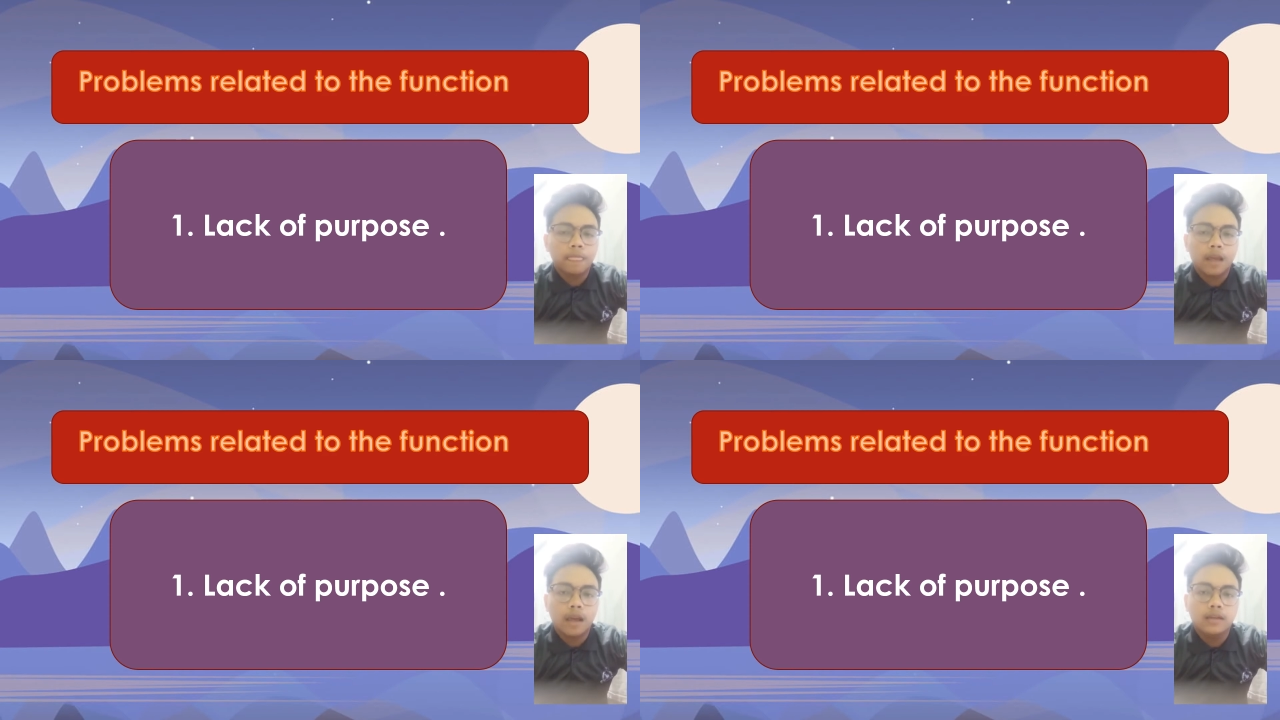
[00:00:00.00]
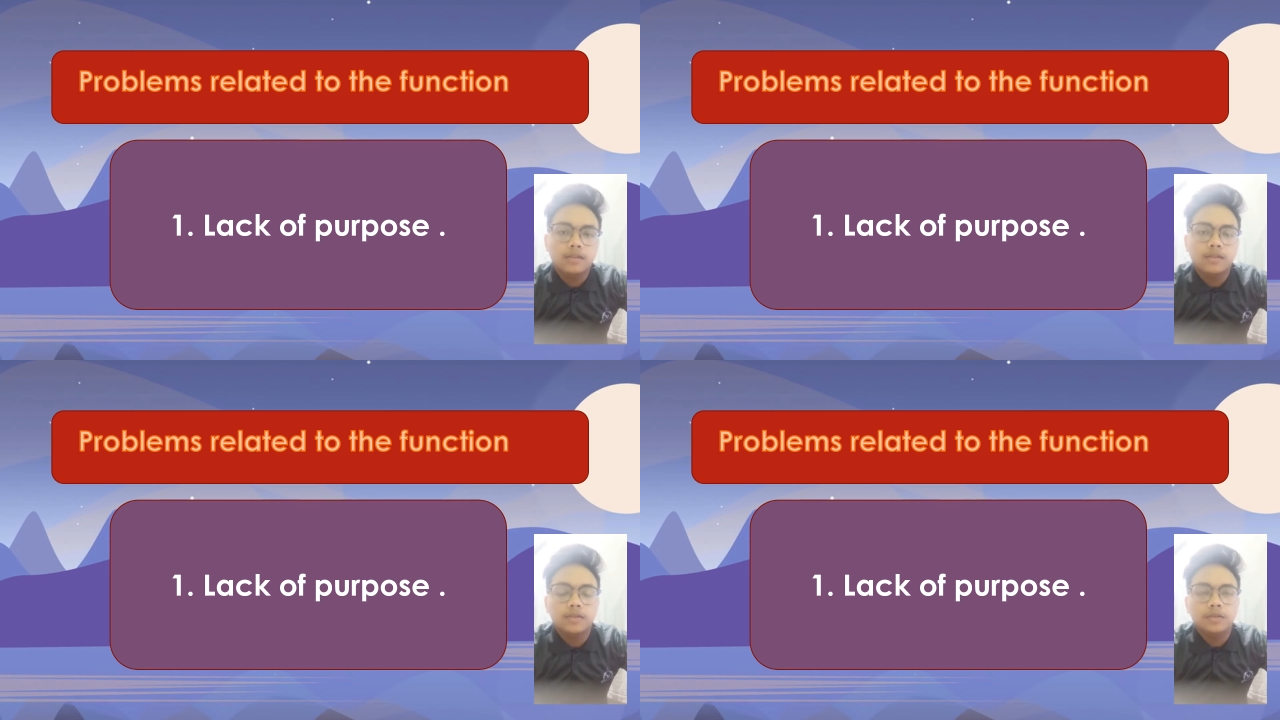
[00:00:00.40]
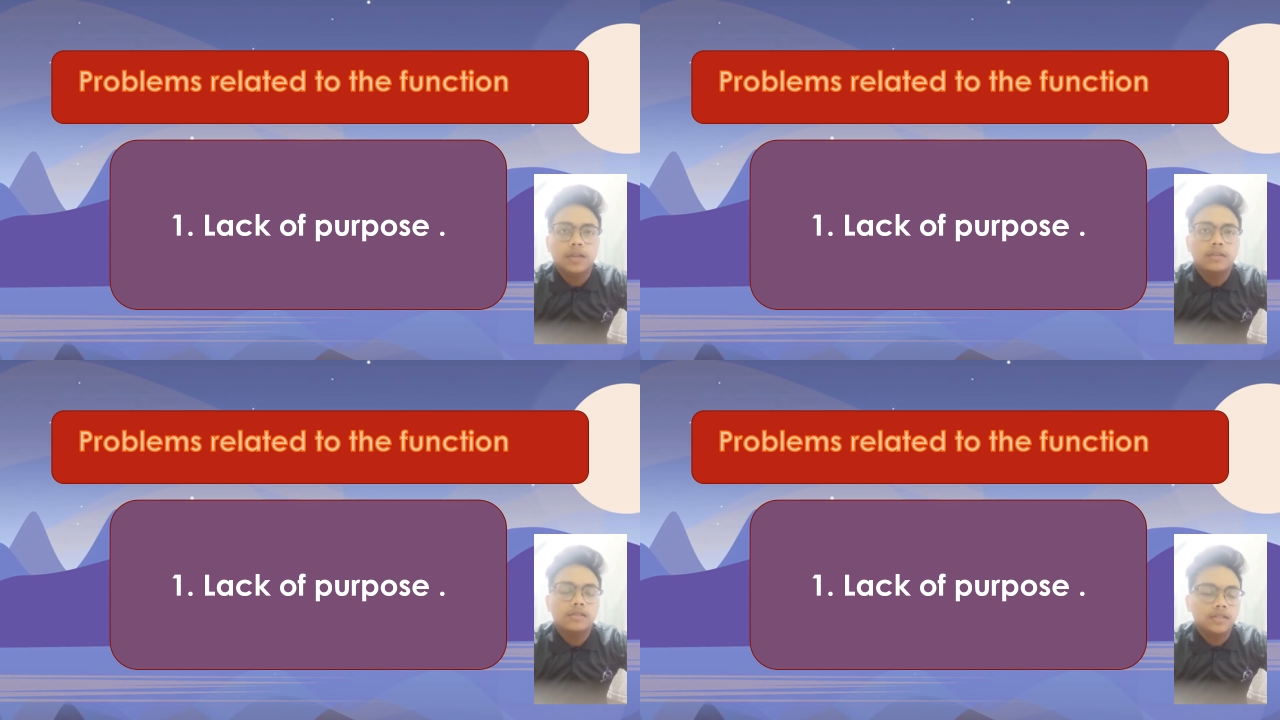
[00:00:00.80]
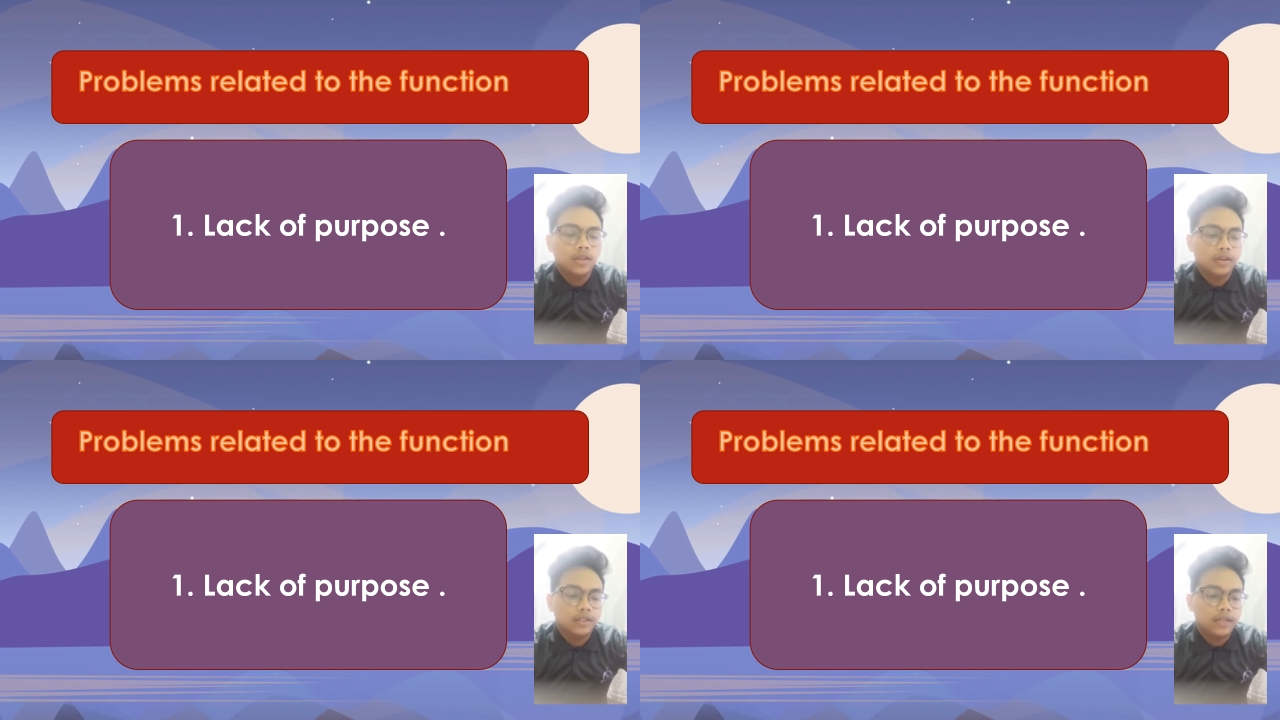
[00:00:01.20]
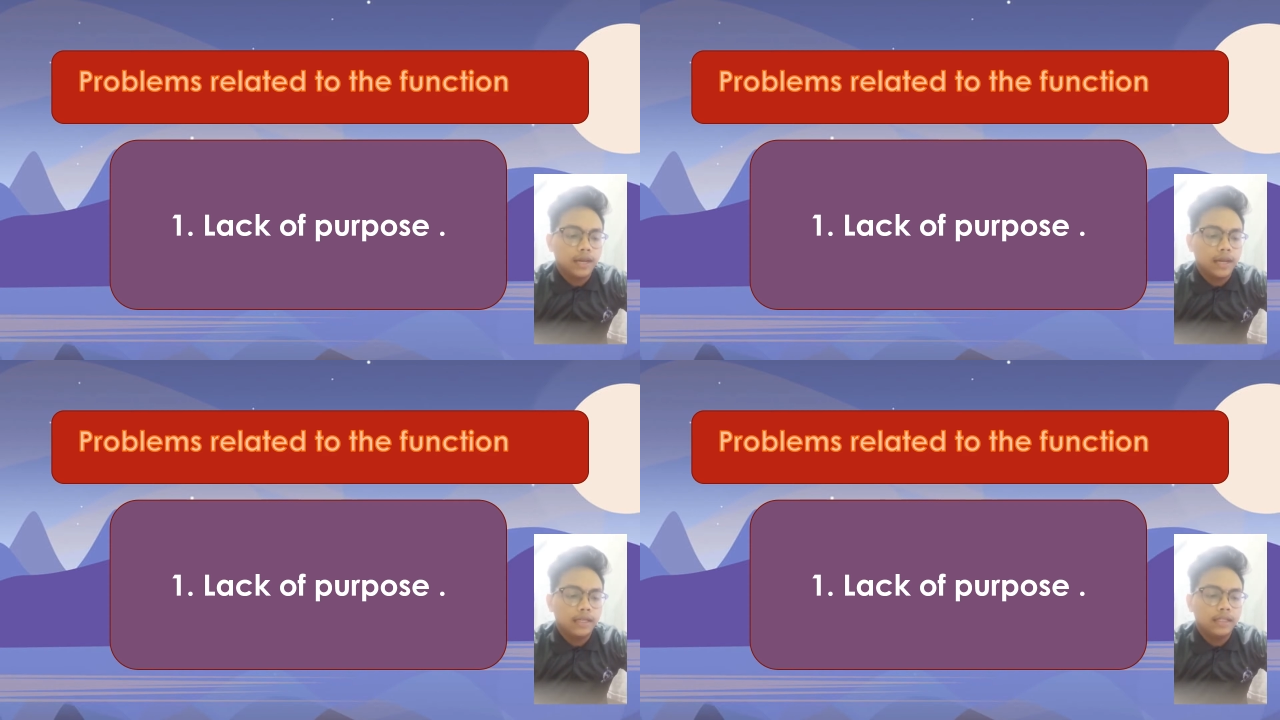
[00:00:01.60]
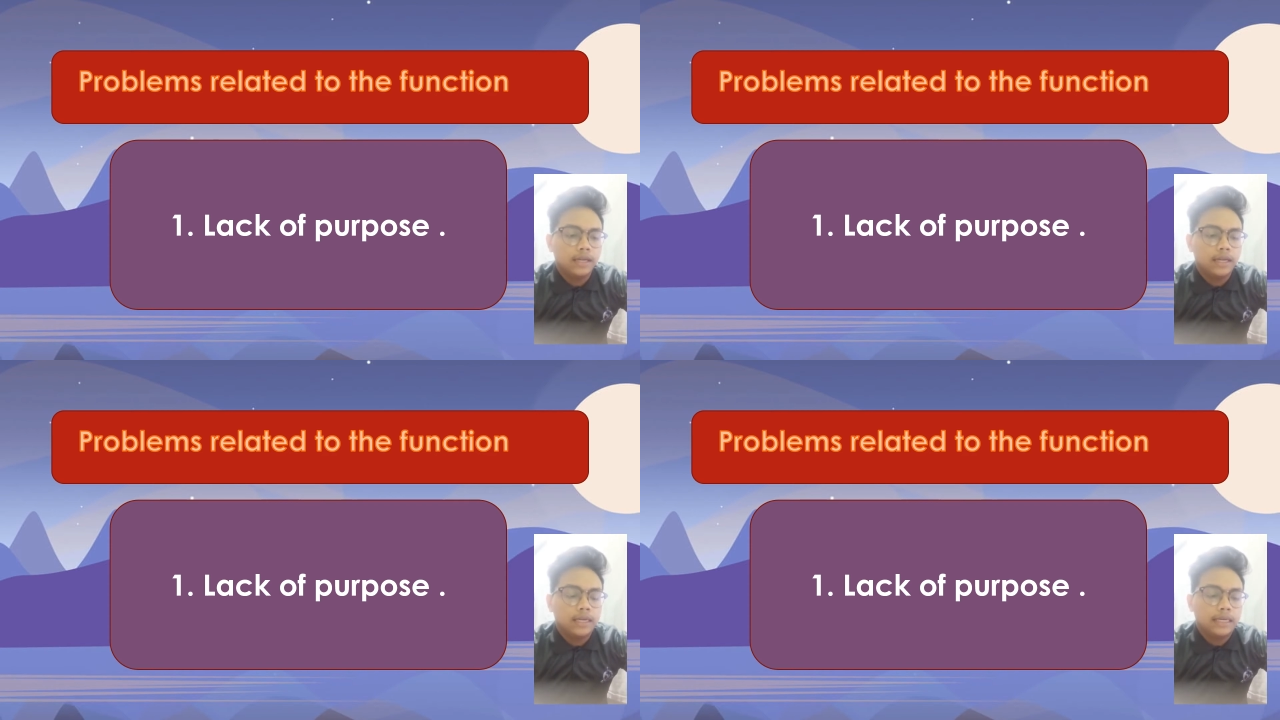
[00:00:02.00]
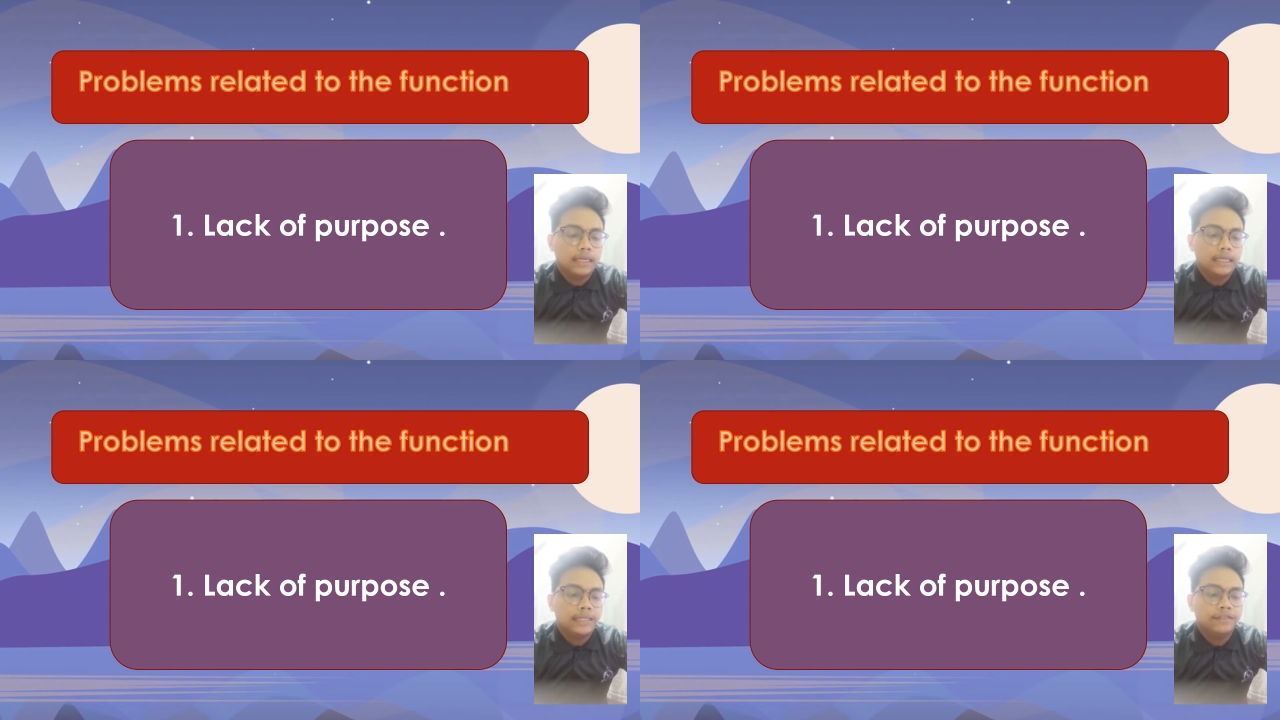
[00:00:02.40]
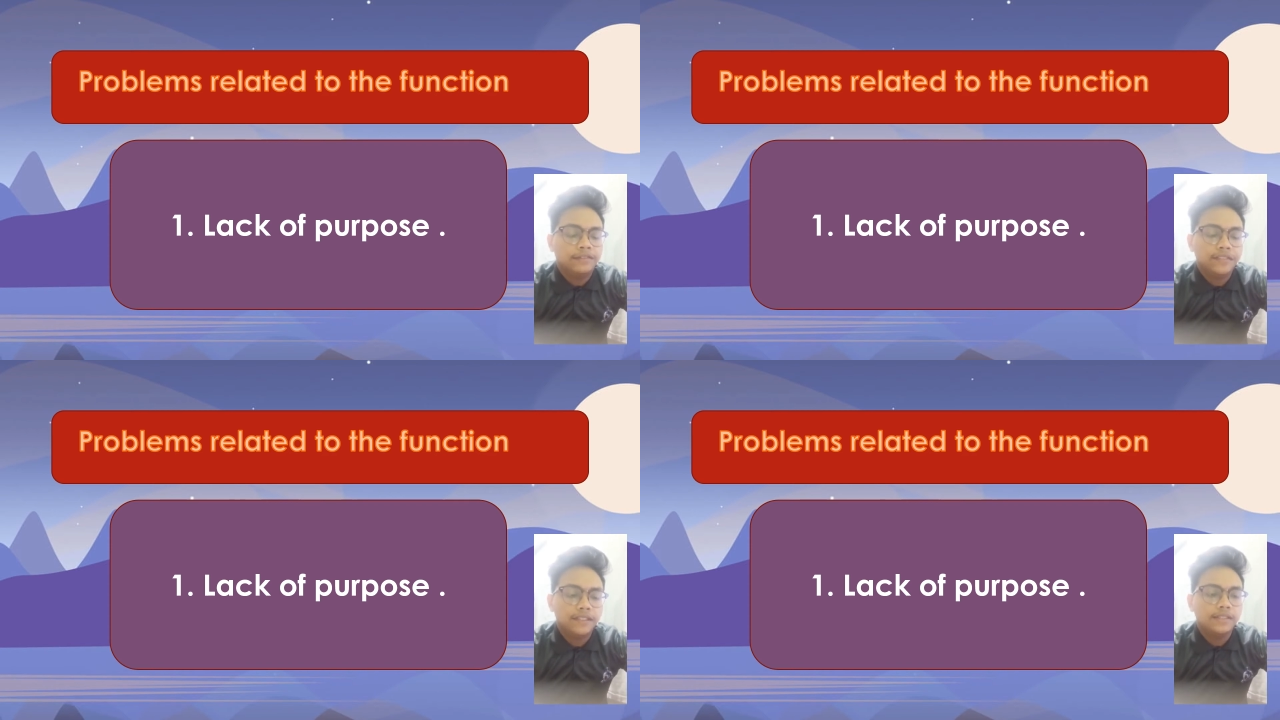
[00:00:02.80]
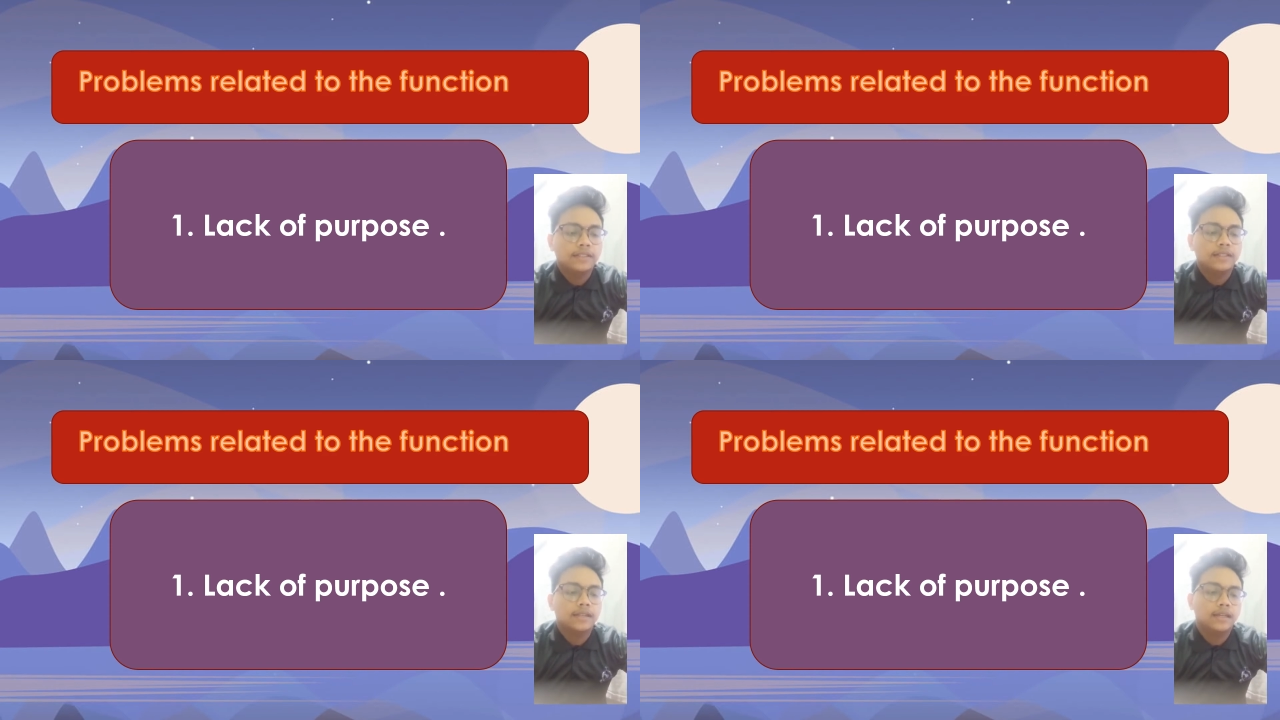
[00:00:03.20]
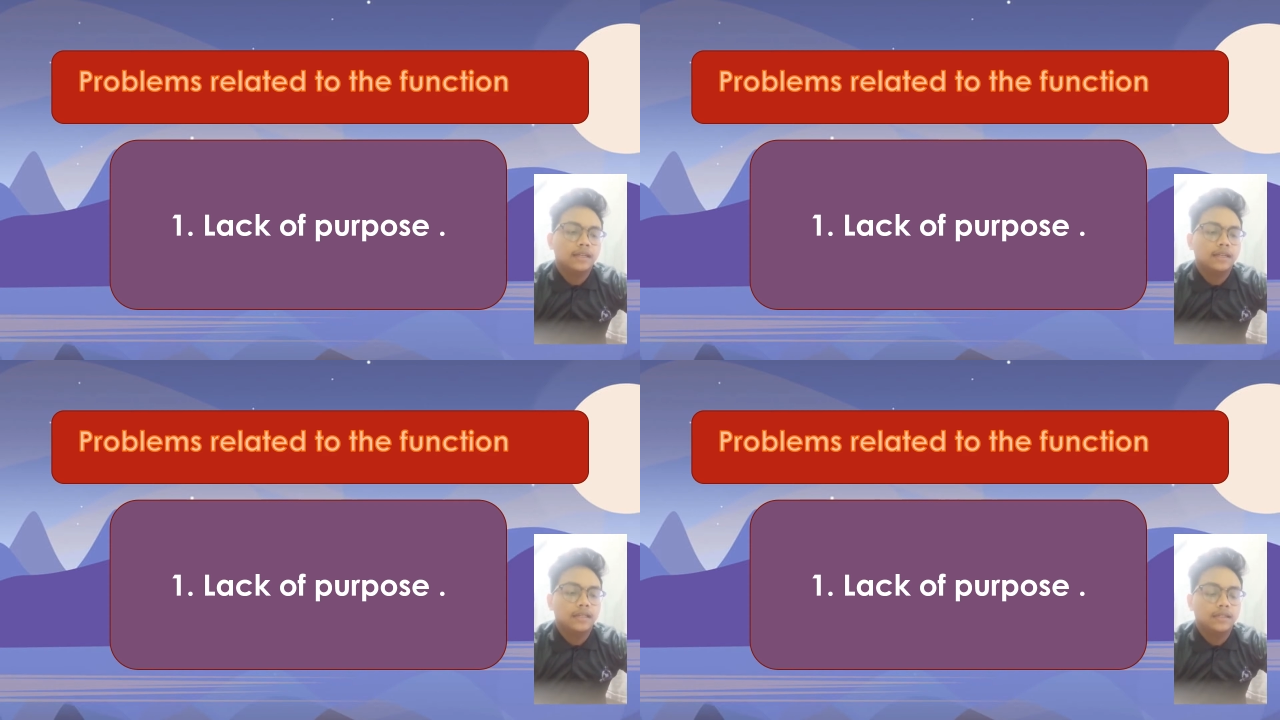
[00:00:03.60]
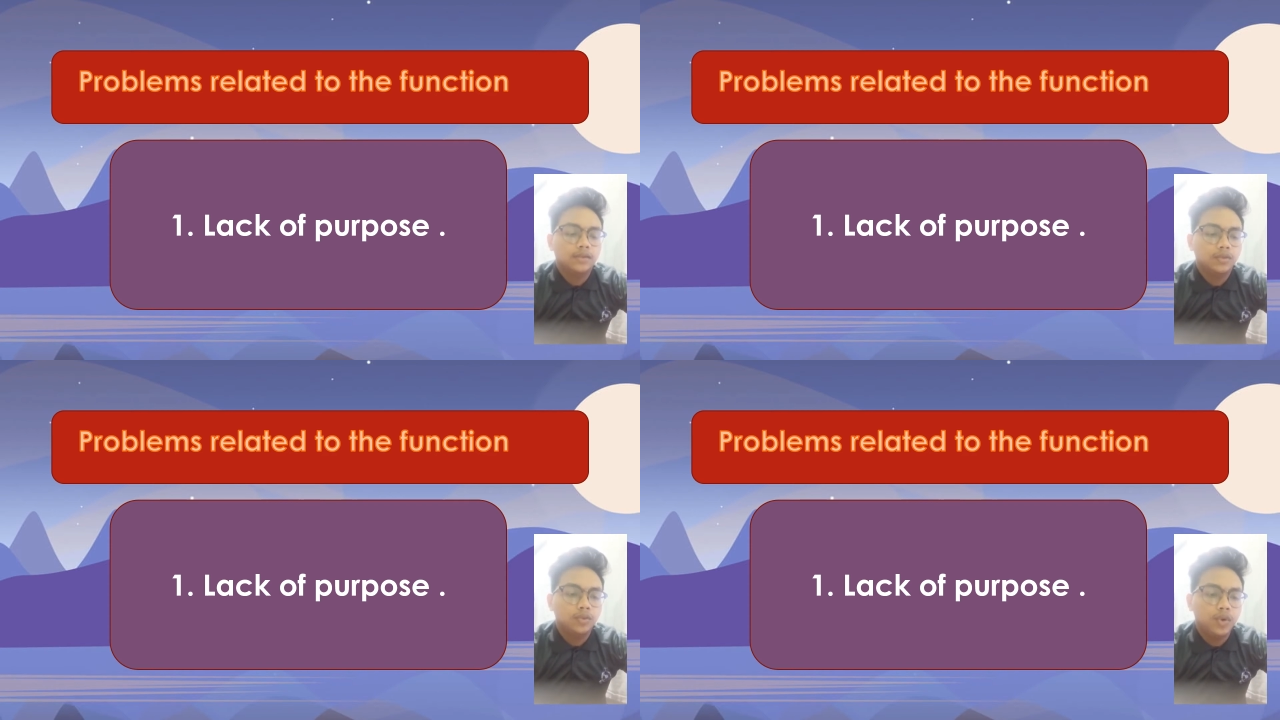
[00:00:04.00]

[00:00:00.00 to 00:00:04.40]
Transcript: as you can see on the slide, the first issue